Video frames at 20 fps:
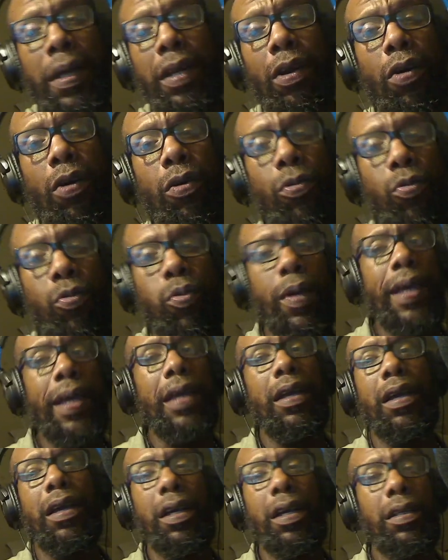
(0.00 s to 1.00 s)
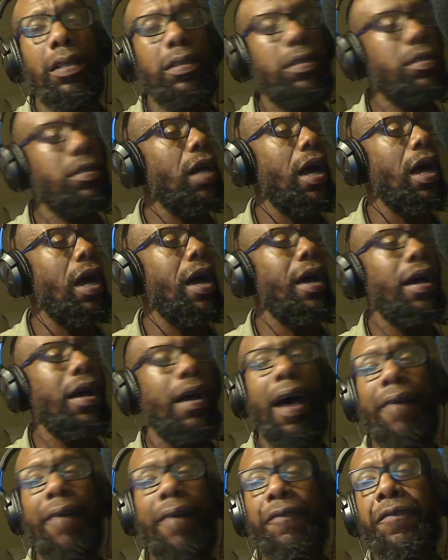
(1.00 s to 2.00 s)
me the whole week because
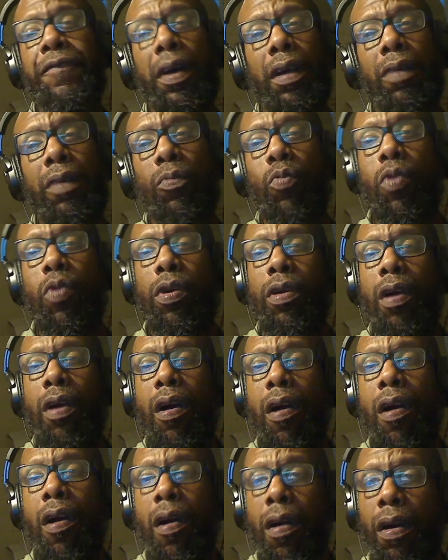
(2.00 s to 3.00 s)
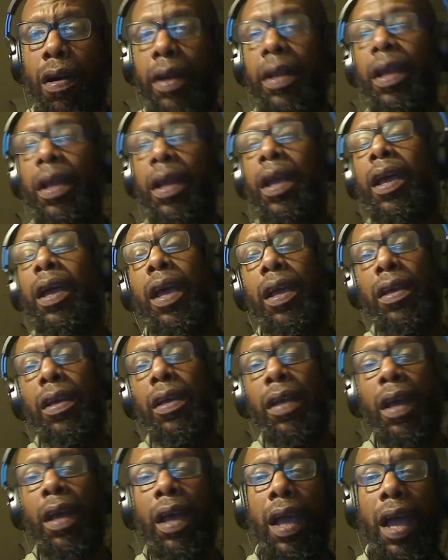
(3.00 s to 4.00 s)
I fucking work hard,
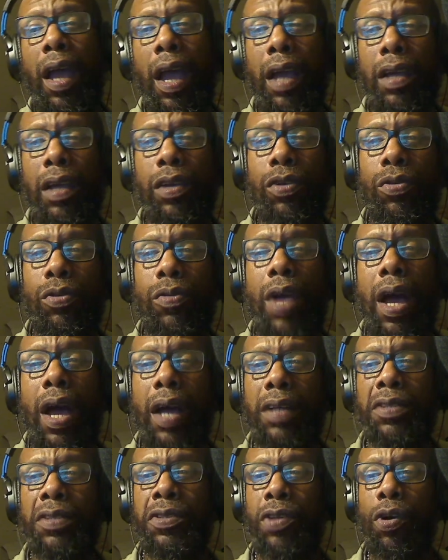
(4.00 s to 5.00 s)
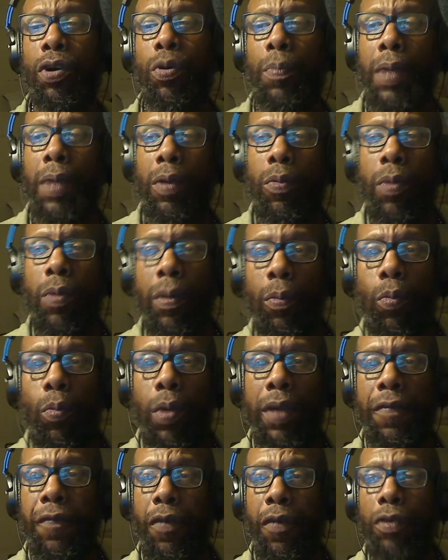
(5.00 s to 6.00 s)
and you guys know me when
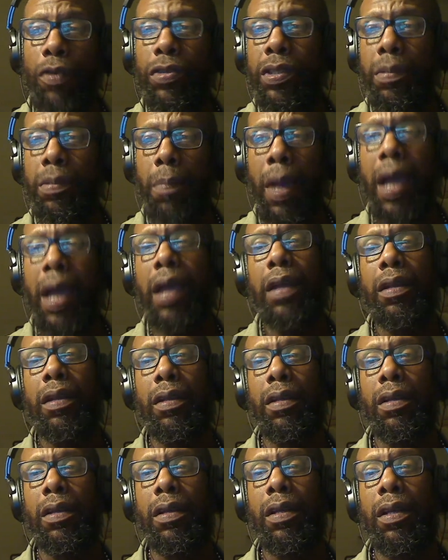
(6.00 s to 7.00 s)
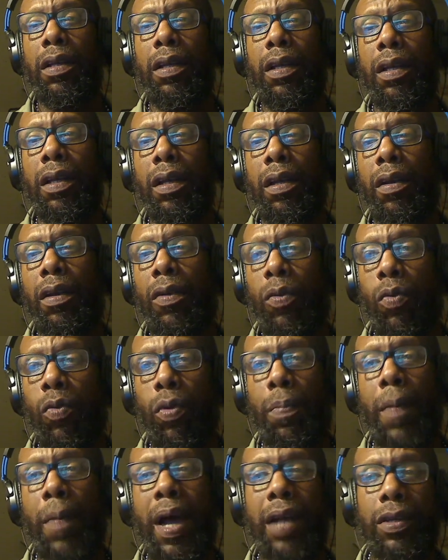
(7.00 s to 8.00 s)
we first met
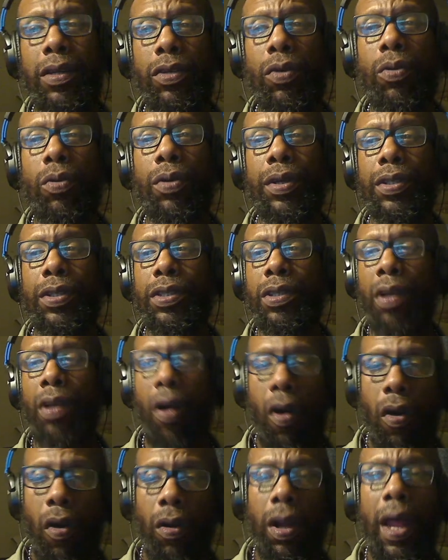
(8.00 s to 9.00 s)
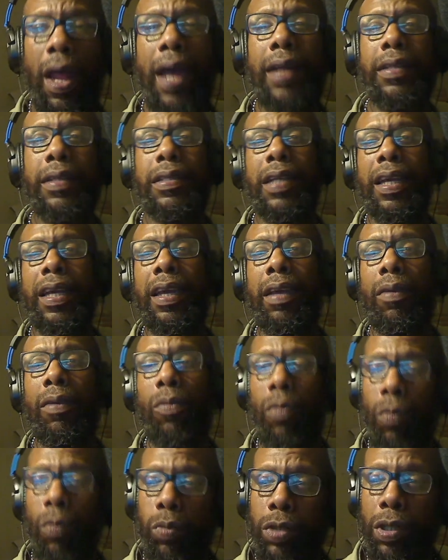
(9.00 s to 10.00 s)
with my daughters. All I did
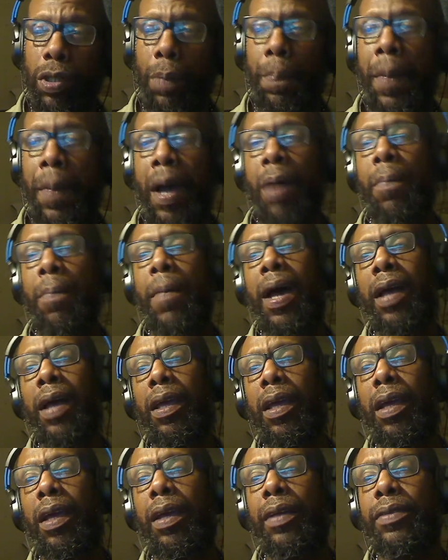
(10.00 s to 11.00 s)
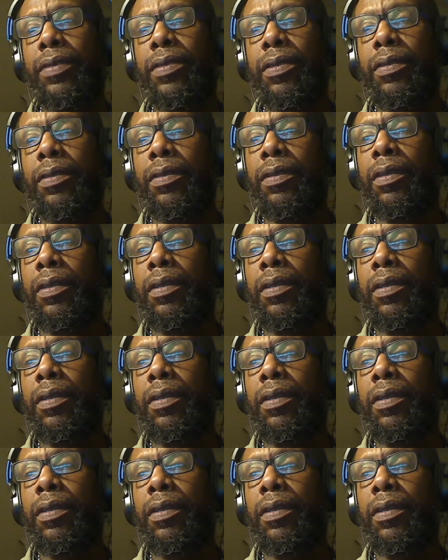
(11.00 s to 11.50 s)
was about my kids.